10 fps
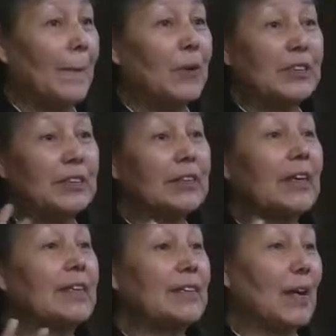We just
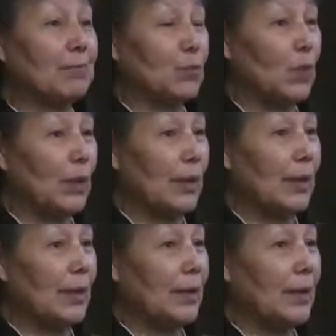accept one
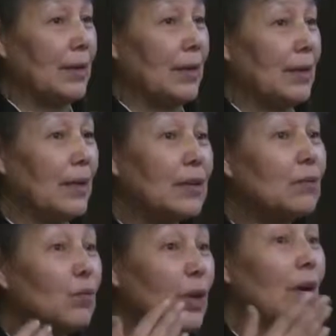another
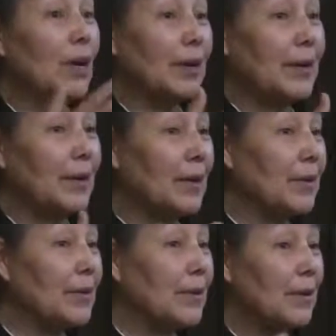that we are
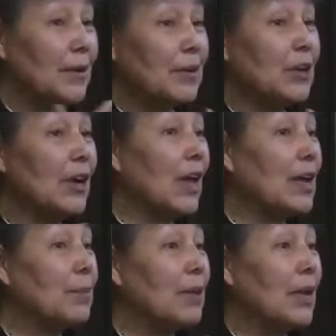another. You're
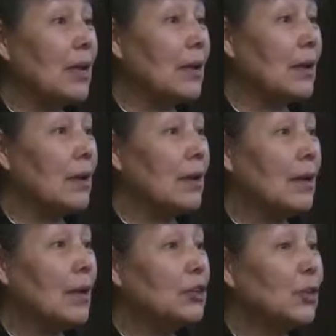like me.
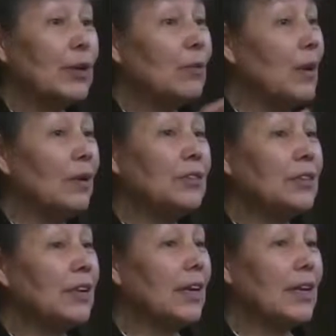So I don't have to
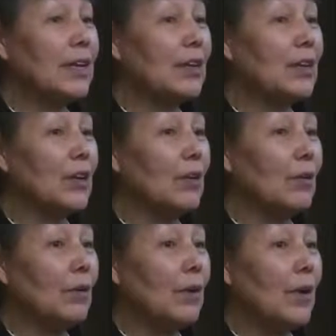say anything to
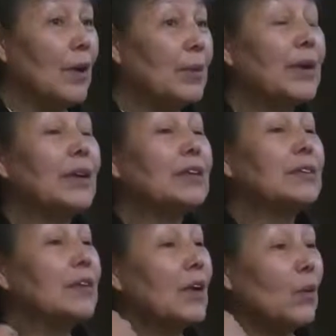you
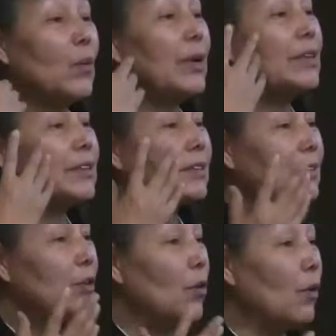because we
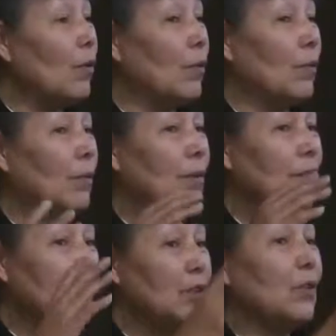just know
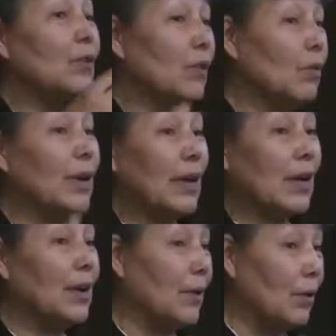that you know what
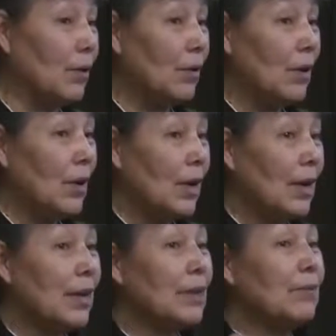I know.
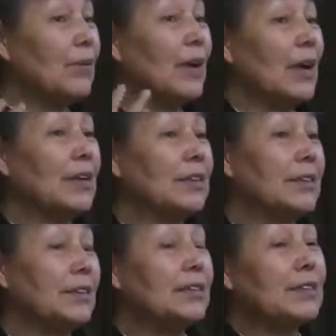And for
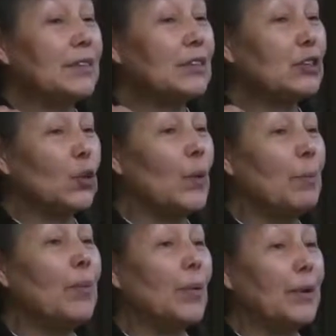us, it's, it's so
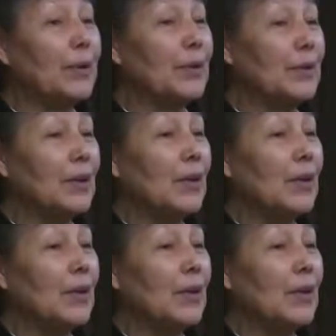important